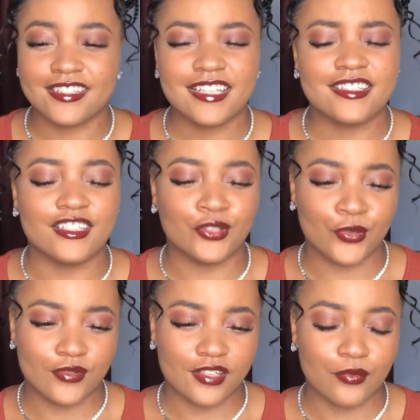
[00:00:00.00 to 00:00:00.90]
That's
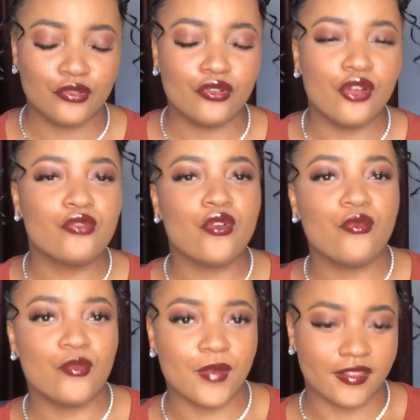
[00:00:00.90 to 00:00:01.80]
excusable. You're a grown
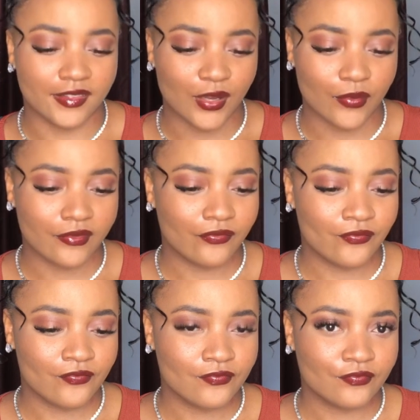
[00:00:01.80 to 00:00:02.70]
woman now.
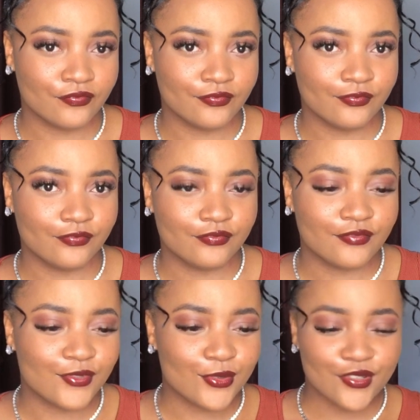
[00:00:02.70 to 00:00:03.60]

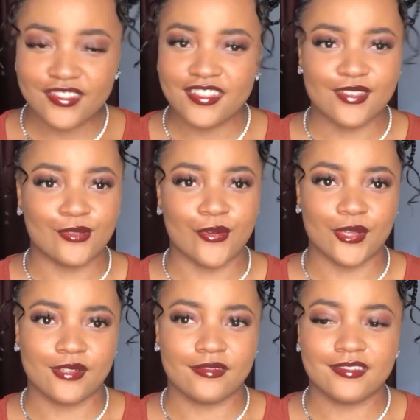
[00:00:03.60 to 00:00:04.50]
So just say sorry.
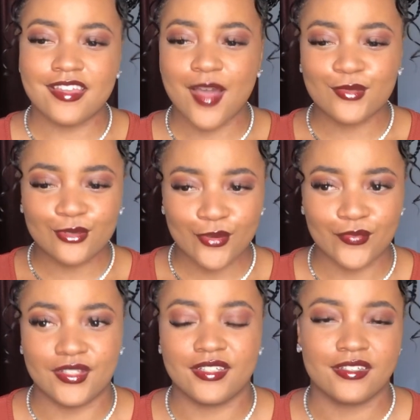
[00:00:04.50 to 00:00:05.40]
Say, I'm
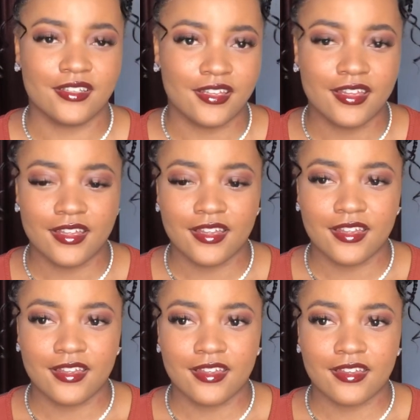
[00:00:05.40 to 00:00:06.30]
sorry.
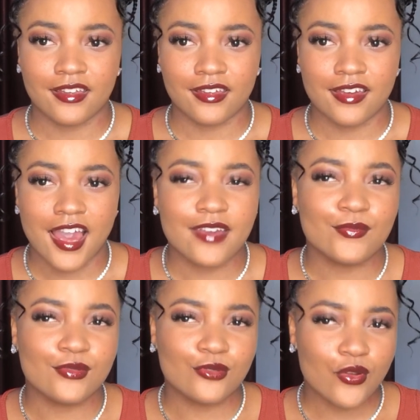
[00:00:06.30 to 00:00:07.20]
I'm
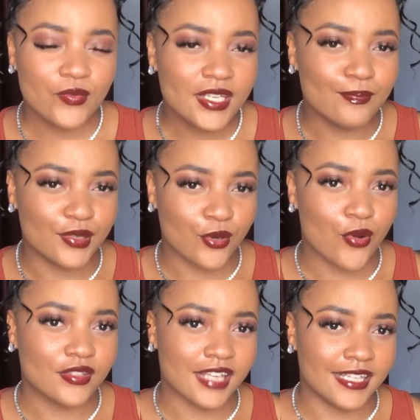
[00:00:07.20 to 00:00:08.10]
sorry
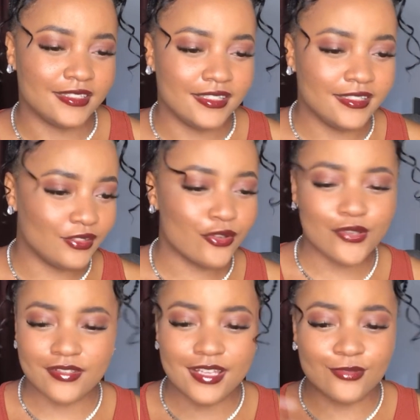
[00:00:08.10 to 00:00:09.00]
because I did this. Don't
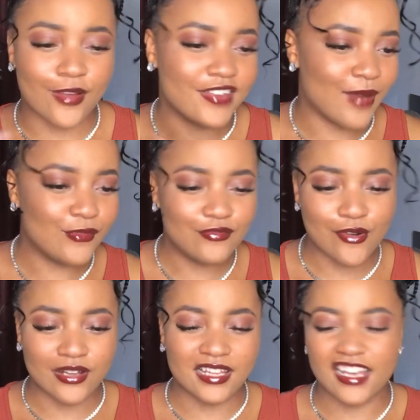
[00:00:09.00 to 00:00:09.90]
just say sorry and move
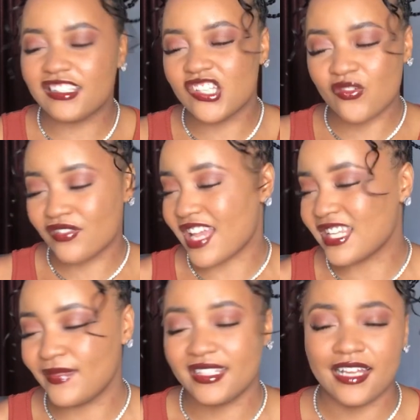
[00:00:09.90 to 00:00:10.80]
on. Like, she don't want to
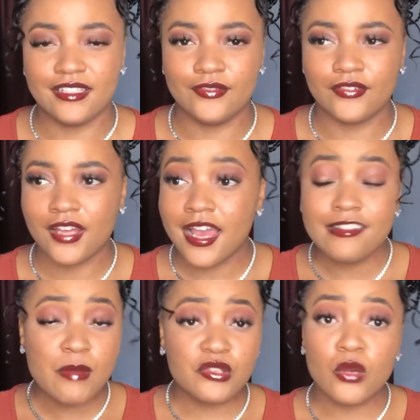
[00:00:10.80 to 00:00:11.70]
accept it, I leave.
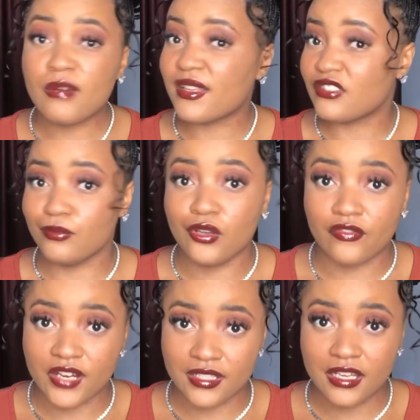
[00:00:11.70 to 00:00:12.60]
I mean, you don't want a person to be your friend.